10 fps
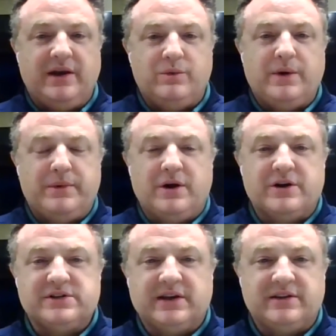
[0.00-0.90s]
and
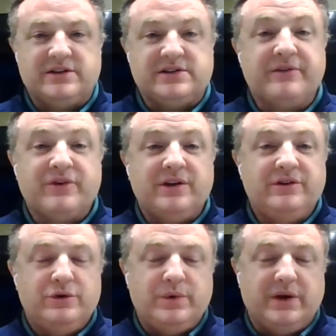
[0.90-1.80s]
webinars like this every
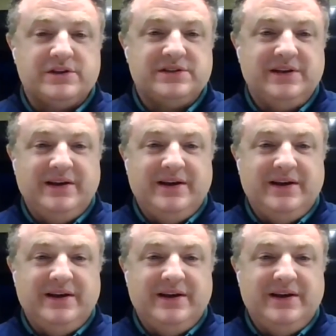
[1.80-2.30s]
2 weeks.